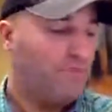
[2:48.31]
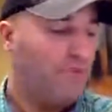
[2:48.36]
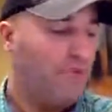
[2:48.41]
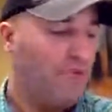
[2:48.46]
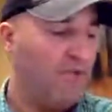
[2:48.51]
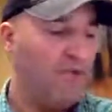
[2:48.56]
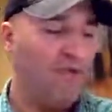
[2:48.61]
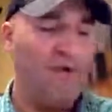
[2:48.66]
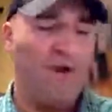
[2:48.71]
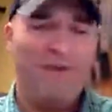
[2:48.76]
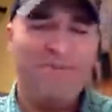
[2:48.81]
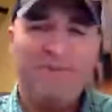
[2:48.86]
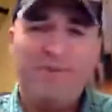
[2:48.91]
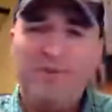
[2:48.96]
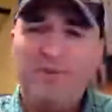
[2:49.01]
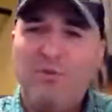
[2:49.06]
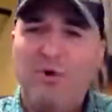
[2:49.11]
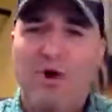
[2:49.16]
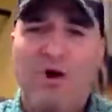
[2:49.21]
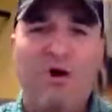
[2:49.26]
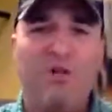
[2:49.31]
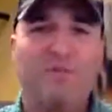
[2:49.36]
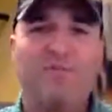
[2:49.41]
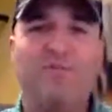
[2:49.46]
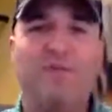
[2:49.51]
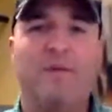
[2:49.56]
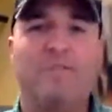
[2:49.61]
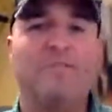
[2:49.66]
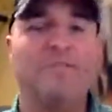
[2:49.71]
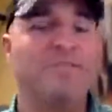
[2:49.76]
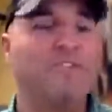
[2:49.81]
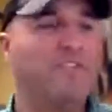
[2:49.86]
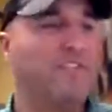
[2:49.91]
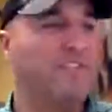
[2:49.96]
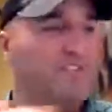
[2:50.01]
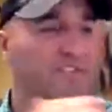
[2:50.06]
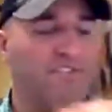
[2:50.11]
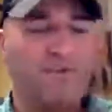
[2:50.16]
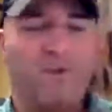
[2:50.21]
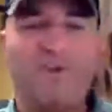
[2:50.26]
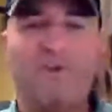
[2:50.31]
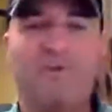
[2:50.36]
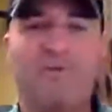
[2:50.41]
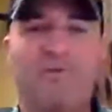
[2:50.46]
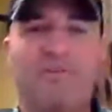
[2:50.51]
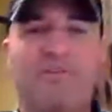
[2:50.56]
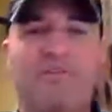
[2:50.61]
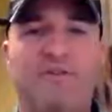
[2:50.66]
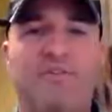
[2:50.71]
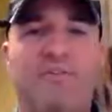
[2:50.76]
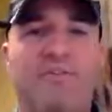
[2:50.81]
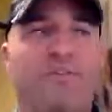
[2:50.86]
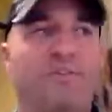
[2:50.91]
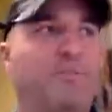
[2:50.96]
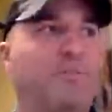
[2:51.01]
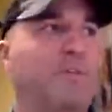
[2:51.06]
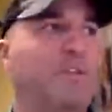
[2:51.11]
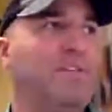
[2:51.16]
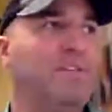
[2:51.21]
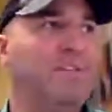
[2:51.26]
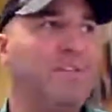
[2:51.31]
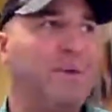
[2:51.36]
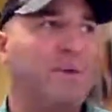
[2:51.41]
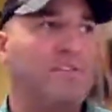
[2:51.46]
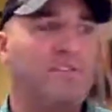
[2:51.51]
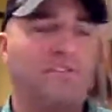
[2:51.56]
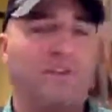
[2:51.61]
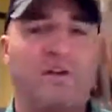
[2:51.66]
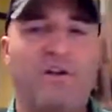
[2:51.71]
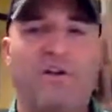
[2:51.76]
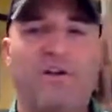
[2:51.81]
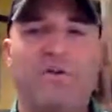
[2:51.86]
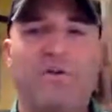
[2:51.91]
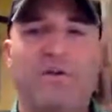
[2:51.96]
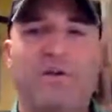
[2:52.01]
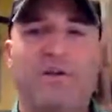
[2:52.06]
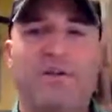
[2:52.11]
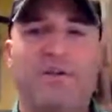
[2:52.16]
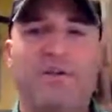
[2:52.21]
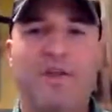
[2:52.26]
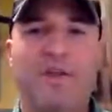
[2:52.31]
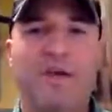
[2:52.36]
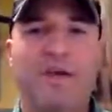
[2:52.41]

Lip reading: and you don't have to do all of them, just get started with some of them. We just got started with